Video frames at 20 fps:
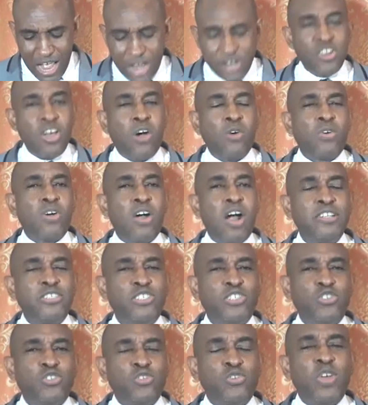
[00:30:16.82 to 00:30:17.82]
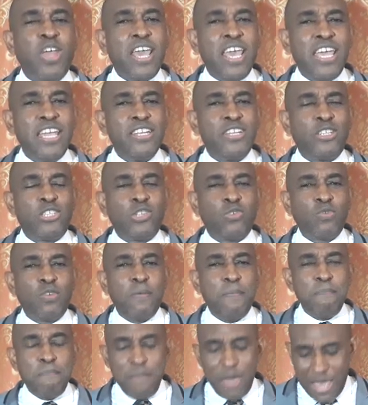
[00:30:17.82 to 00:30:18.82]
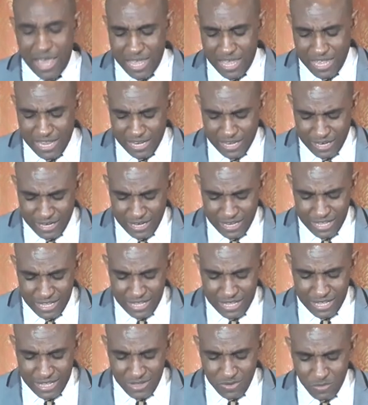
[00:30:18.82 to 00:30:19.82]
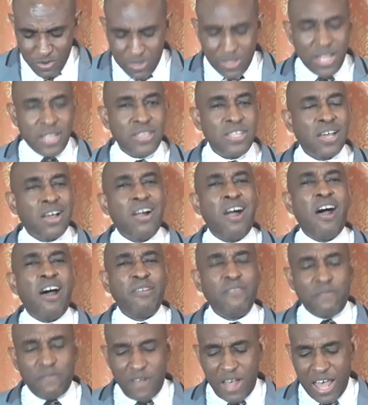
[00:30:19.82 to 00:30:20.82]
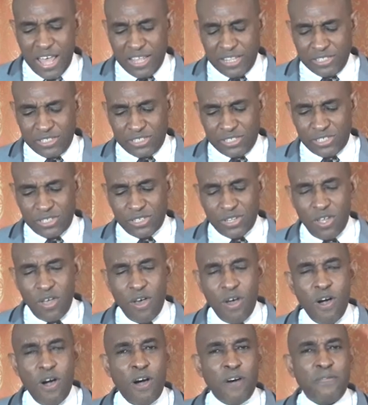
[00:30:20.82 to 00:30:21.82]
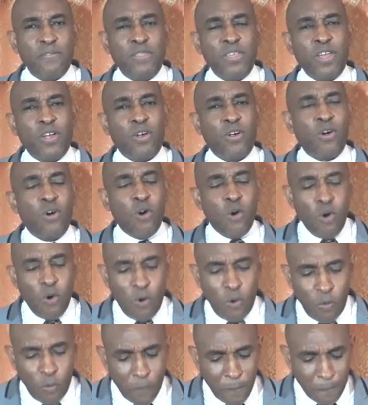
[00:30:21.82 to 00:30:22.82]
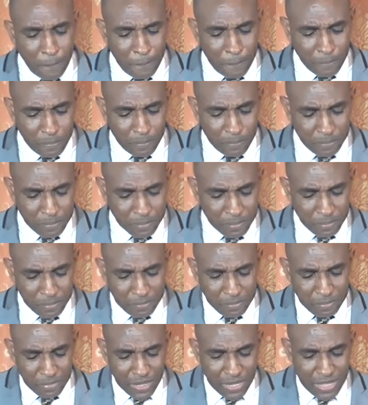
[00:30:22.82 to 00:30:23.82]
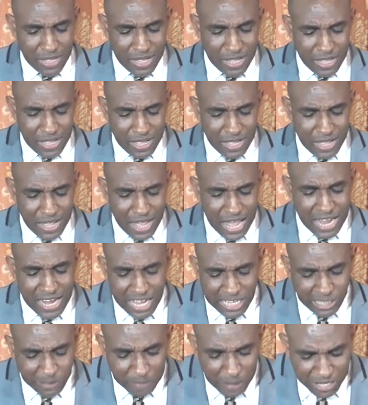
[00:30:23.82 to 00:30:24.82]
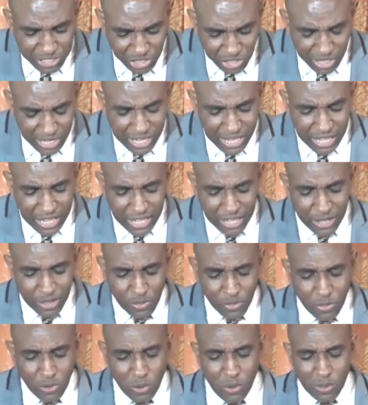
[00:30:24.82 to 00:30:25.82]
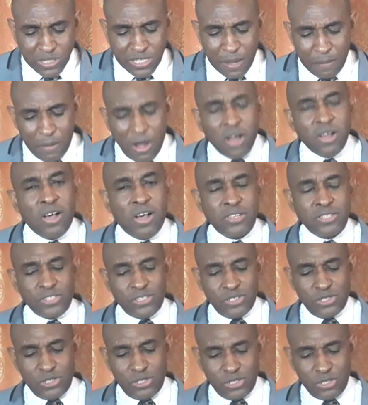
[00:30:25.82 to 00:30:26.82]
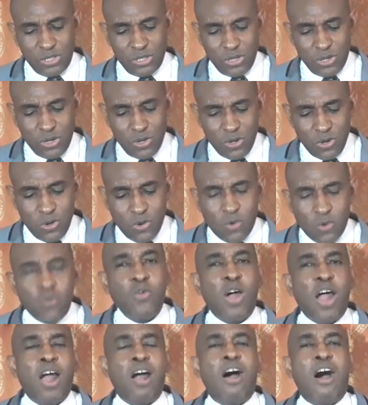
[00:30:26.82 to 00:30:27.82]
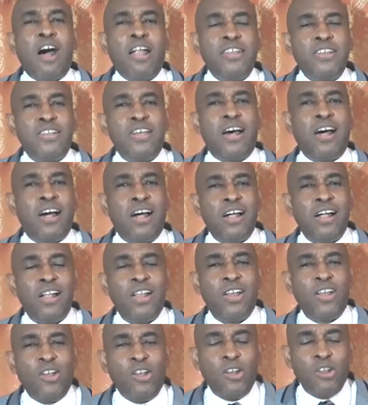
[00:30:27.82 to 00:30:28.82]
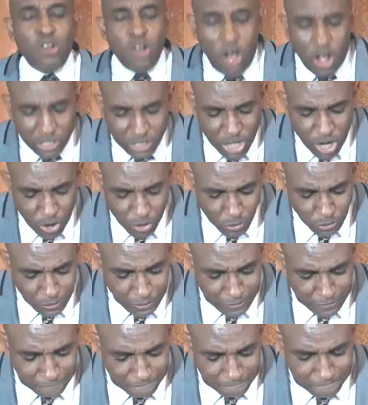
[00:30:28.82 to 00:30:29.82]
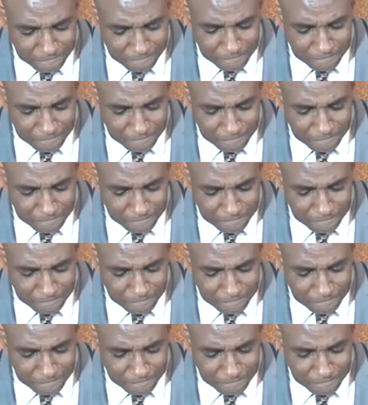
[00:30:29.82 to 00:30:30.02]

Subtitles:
are now constrained to remain within the confines of their home. And especially those among us who are under lockdown.